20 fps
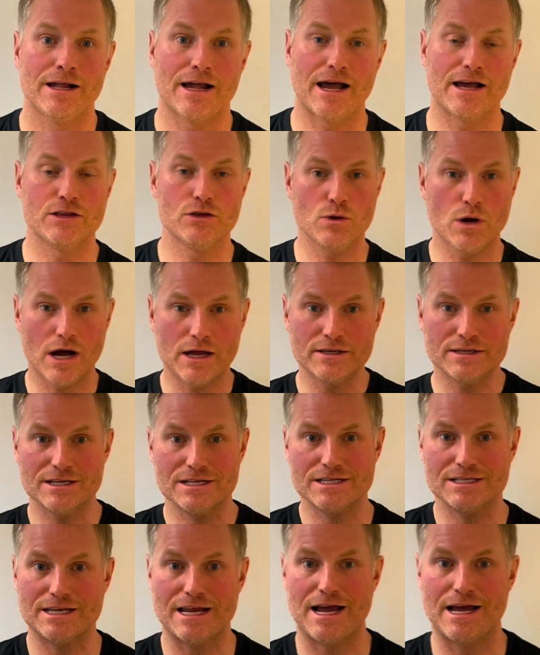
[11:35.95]
And you
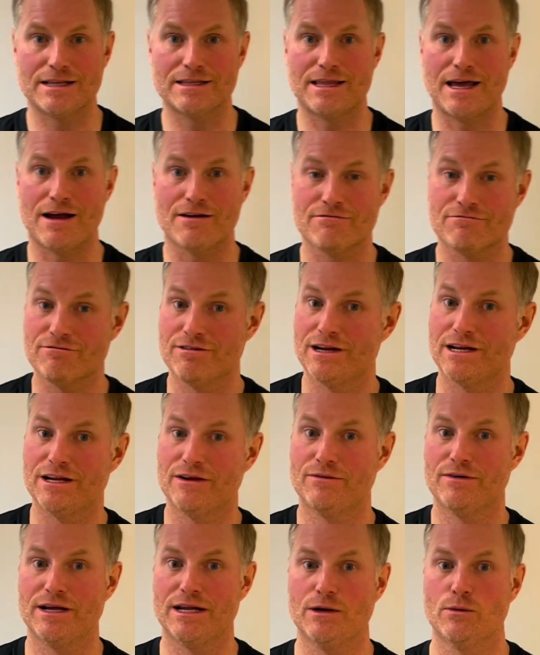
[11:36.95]
understand that really,
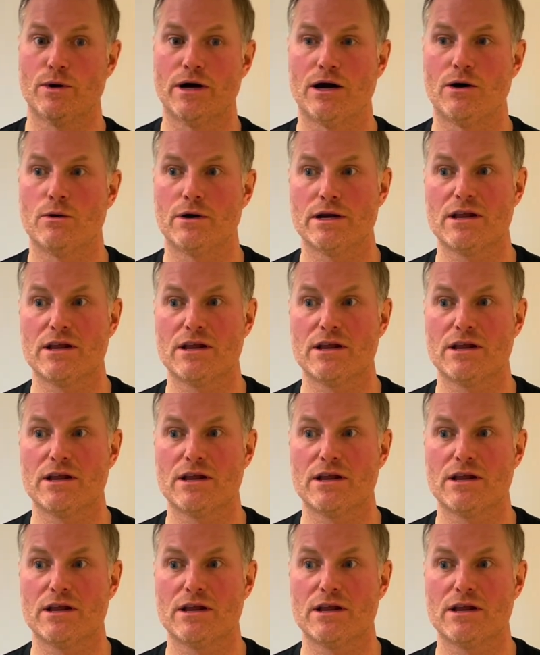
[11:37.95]
really well.